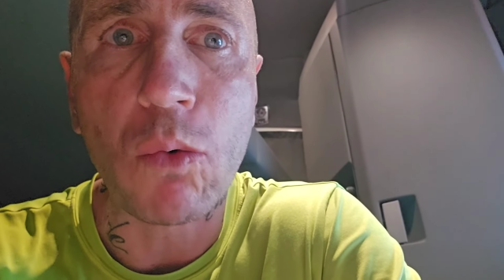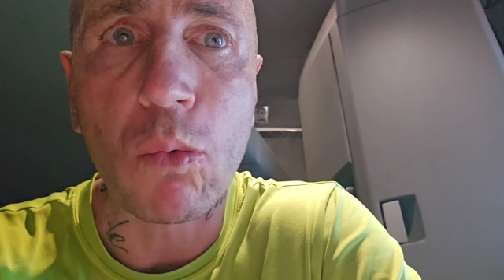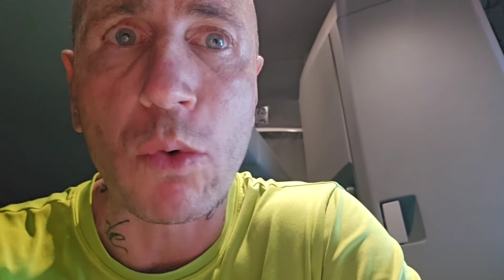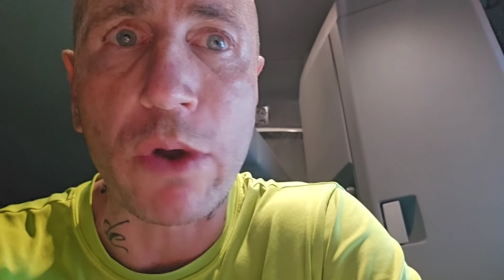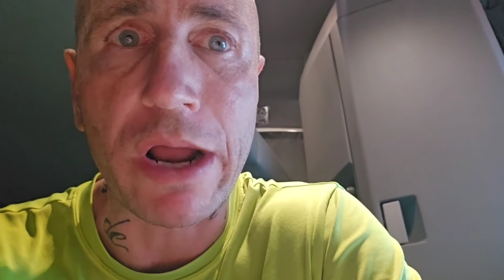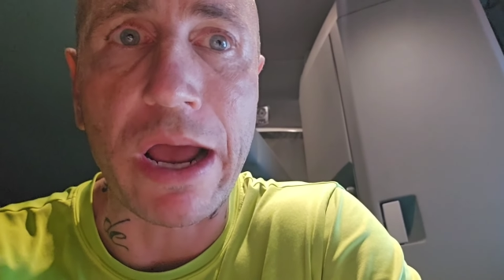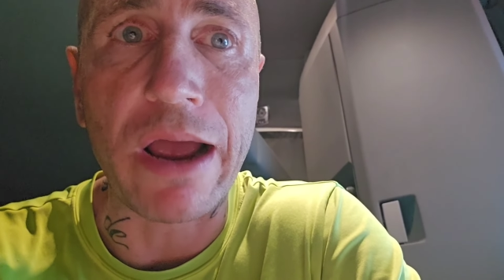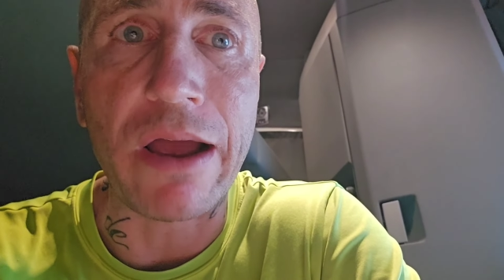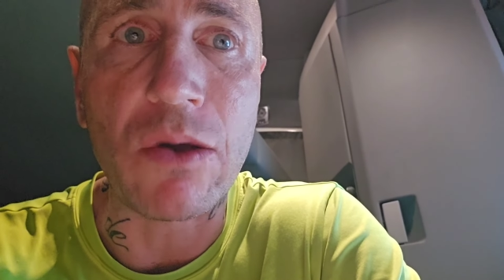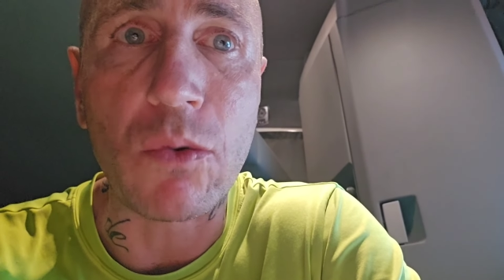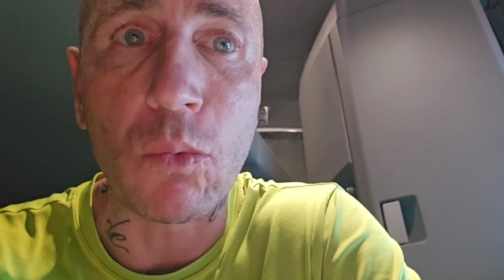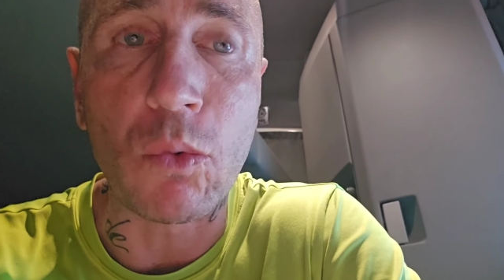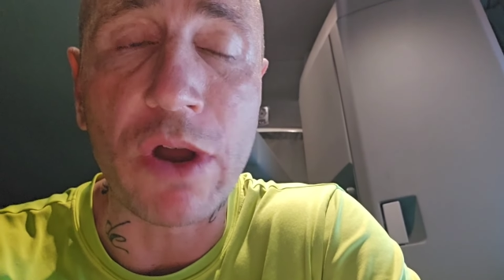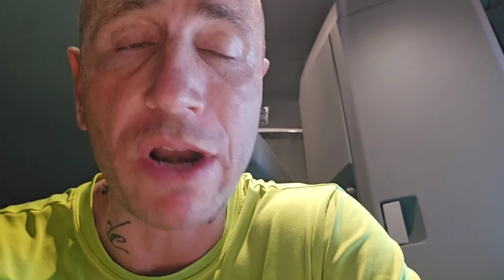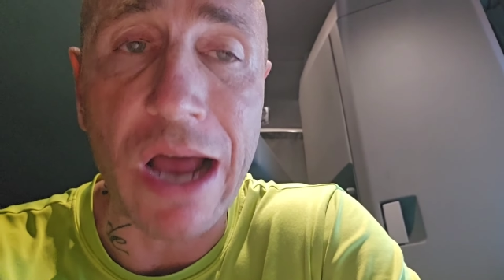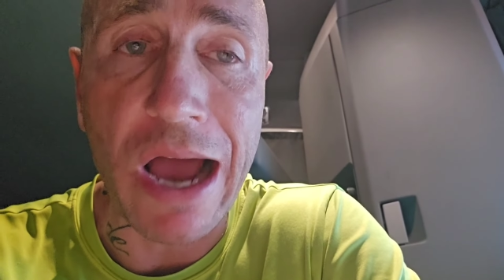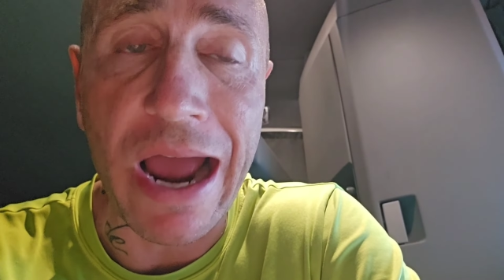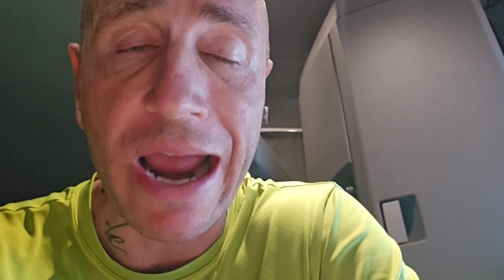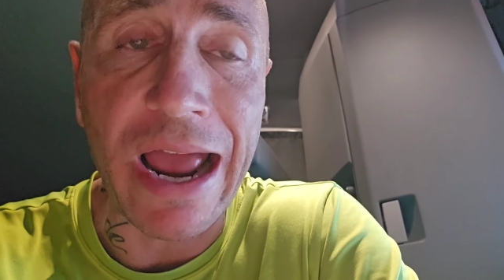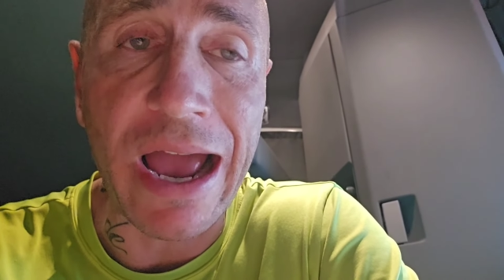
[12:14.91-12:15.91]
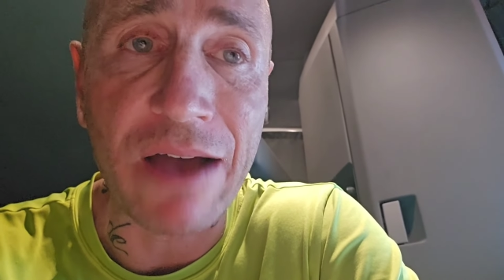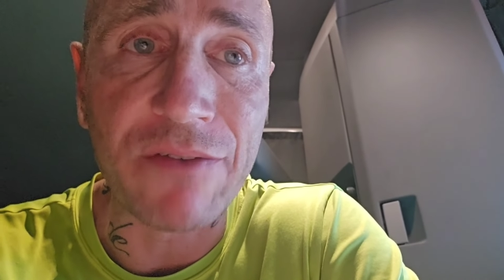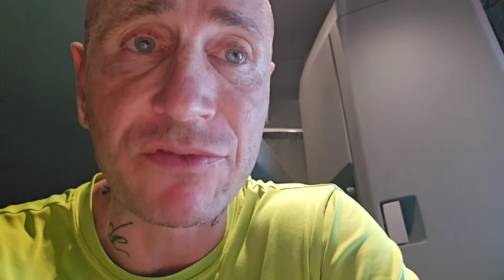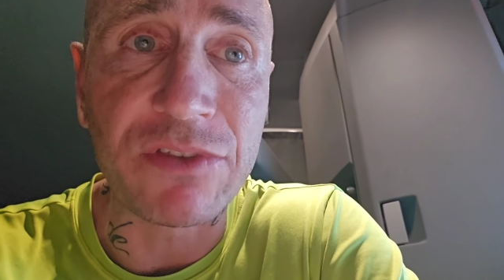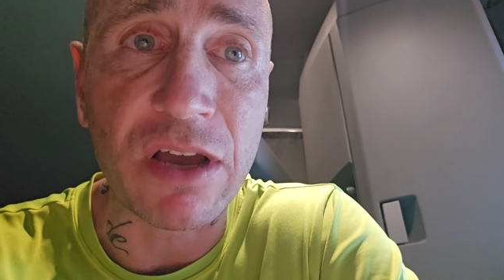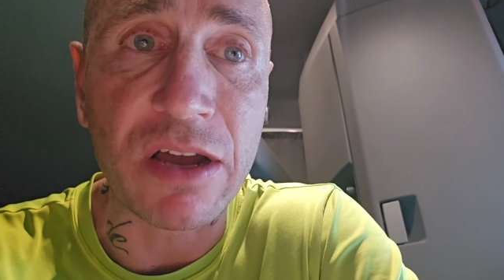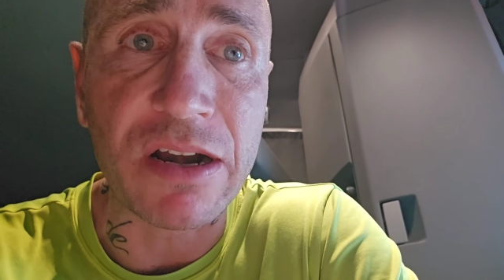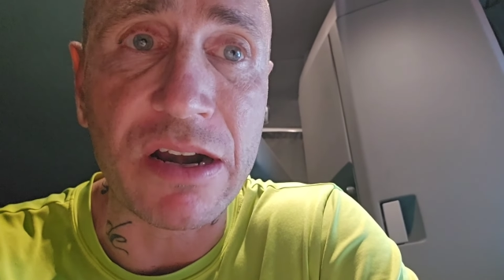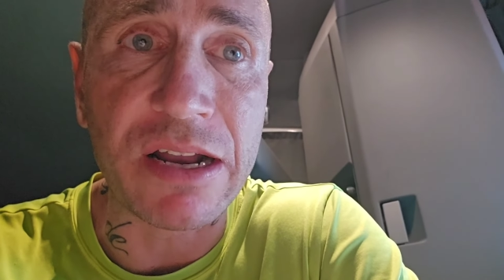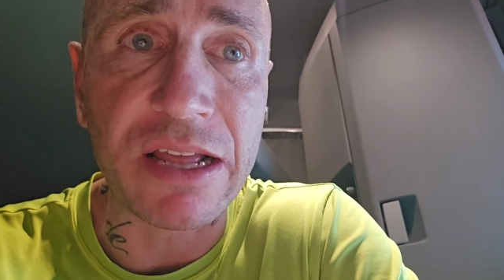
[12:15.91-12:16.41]
would I, would I have
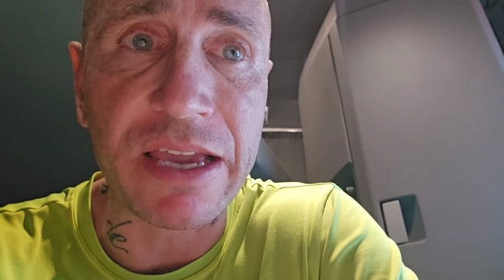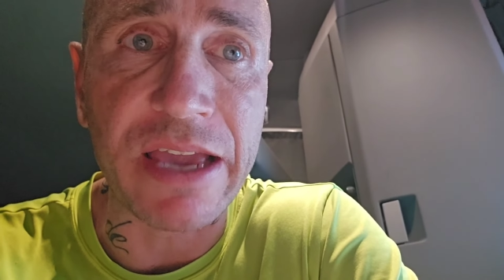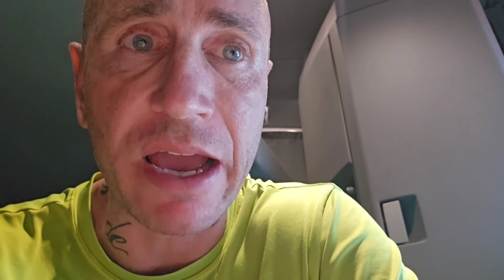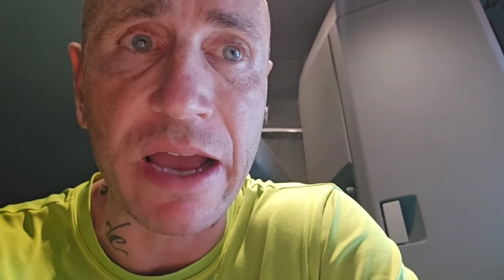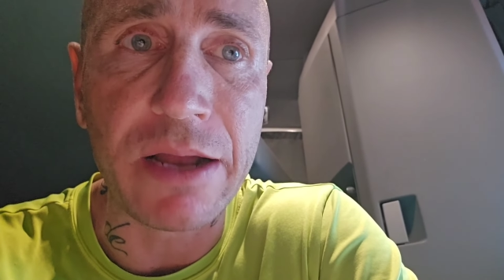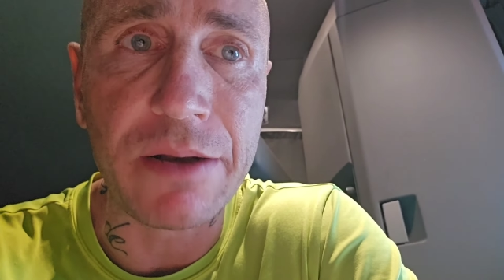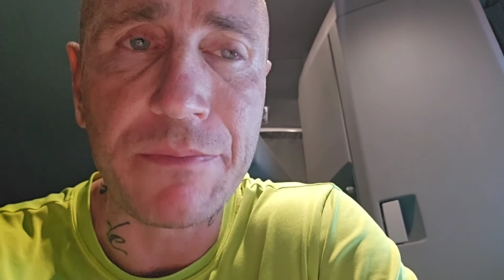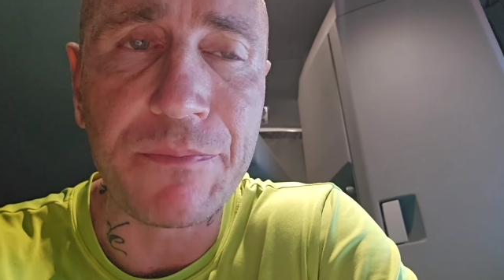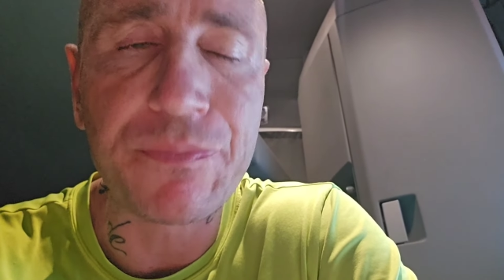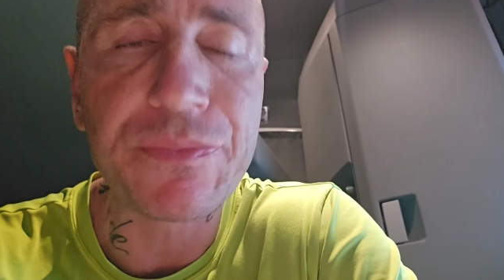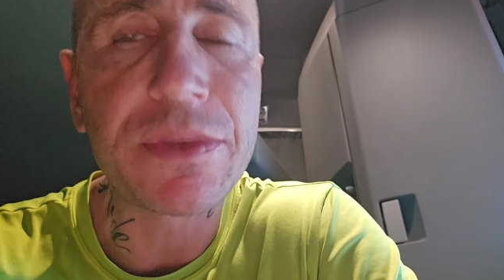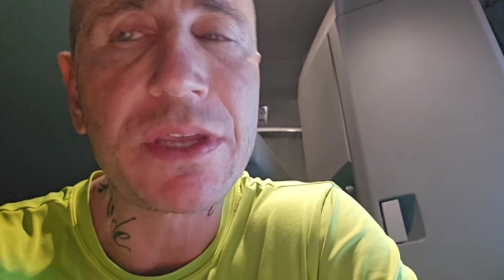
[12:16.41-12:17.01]
done it again?